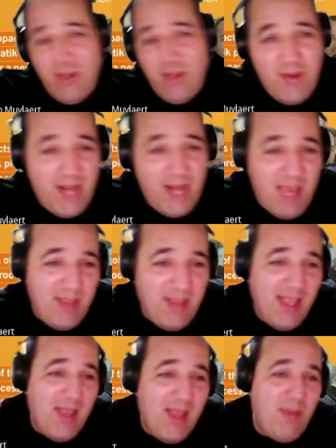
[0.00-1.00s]
very happy
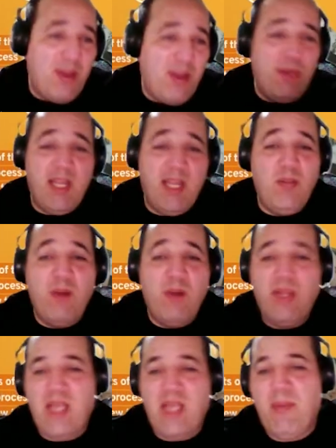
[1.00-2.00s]
because we can do all
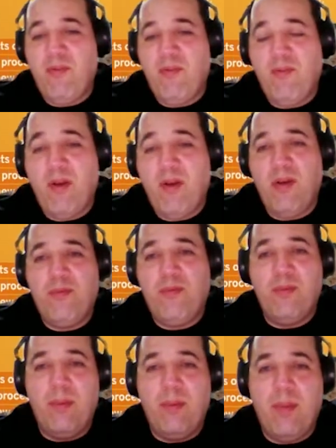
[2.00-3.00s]
this type of
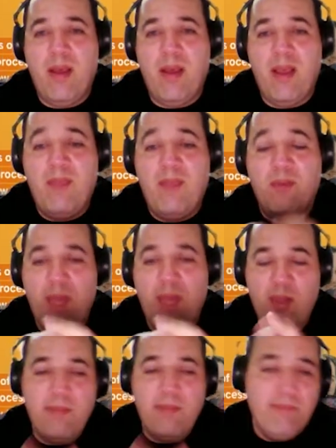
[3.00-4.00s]

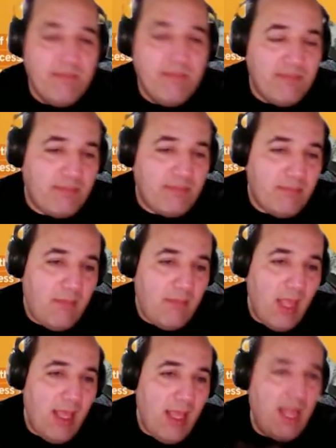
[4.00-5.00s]
information,
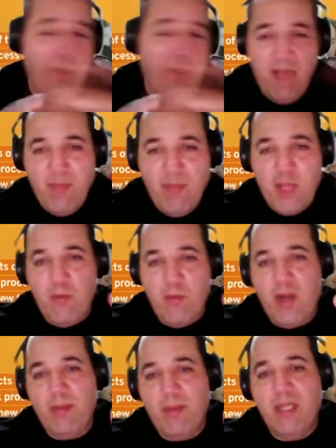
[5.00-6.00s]
and we have much
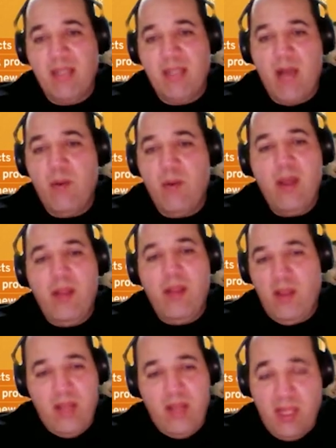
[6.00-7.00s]
more. But now
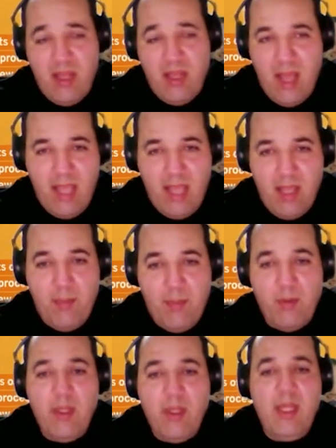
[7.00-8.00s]
it's just an
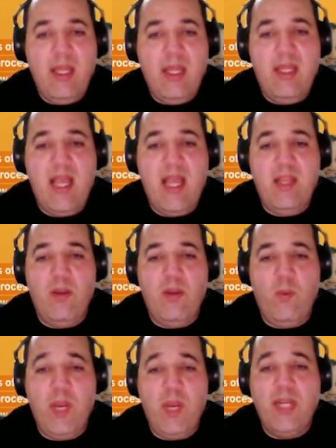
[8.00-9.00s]
example that
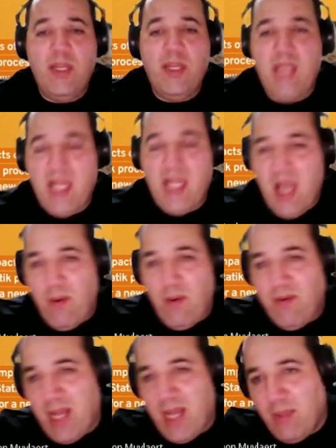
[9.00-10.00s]
we understand our
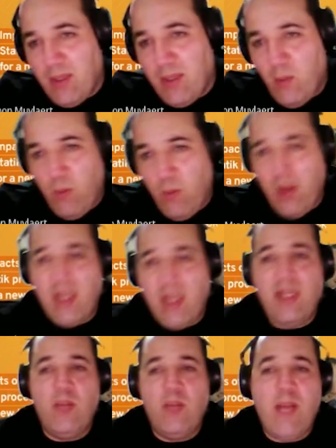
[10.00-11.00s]
value. We
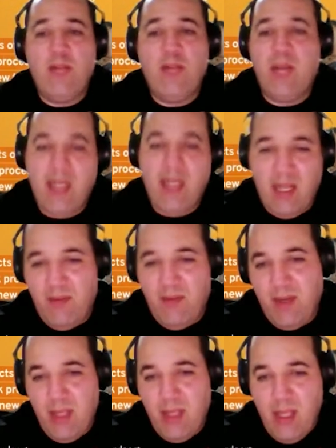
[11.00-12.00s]
understand what we are
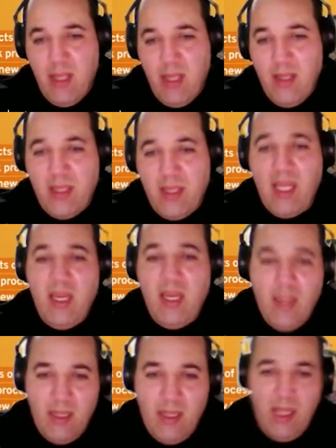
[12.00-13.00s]
delivering.
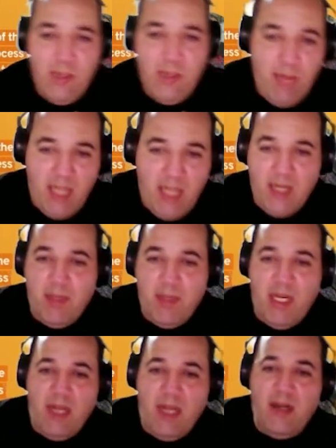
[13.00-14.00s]
See this big number
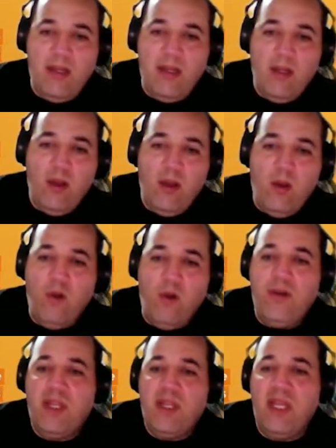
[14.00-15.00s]
here,
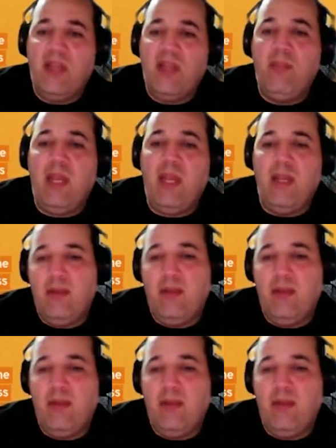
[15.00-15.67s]
over 6 million